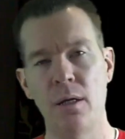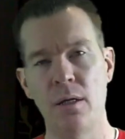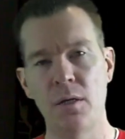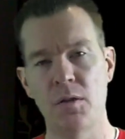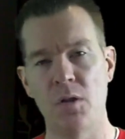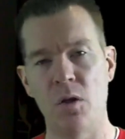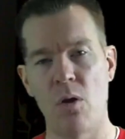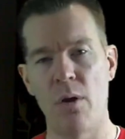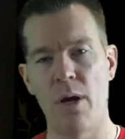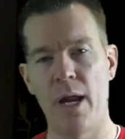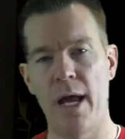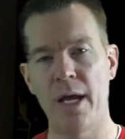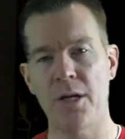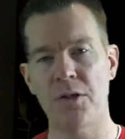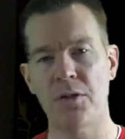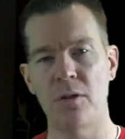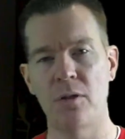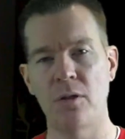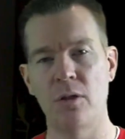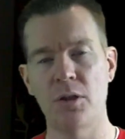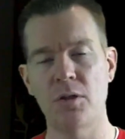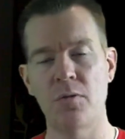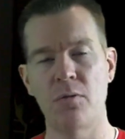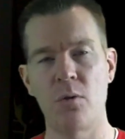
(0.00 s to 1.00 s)
So it
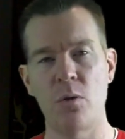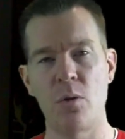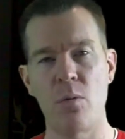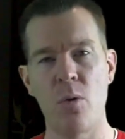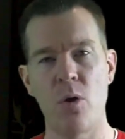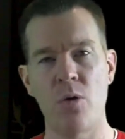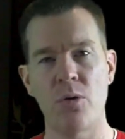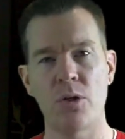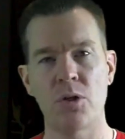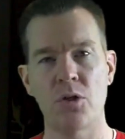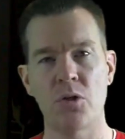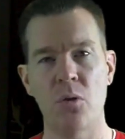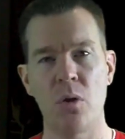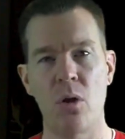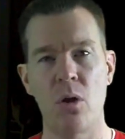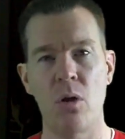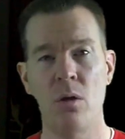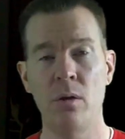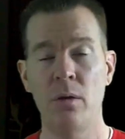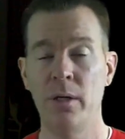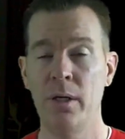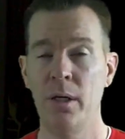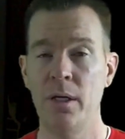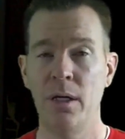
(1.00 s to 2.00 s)
actually looks for the remote
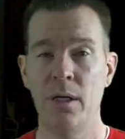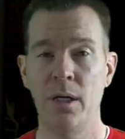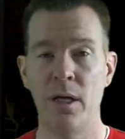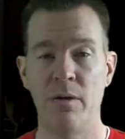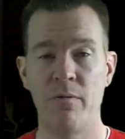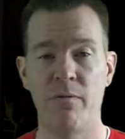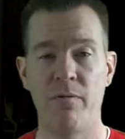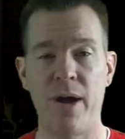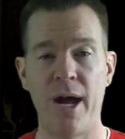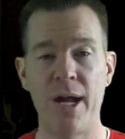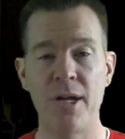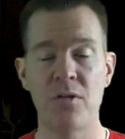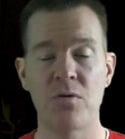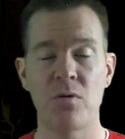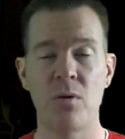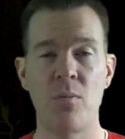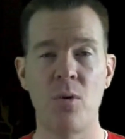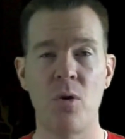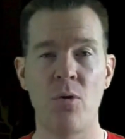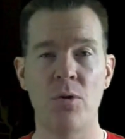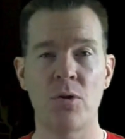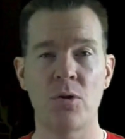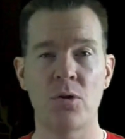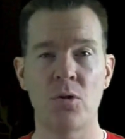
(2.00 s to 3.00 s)
control, it finds the
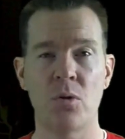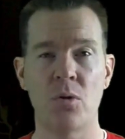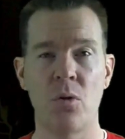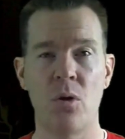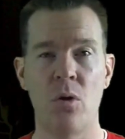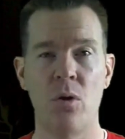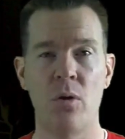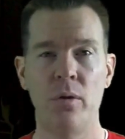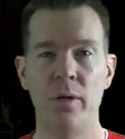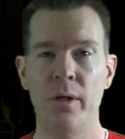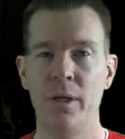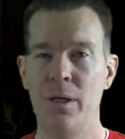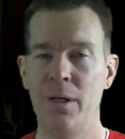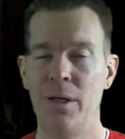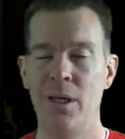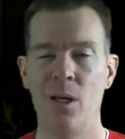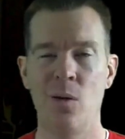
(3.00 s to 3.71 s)
remote control,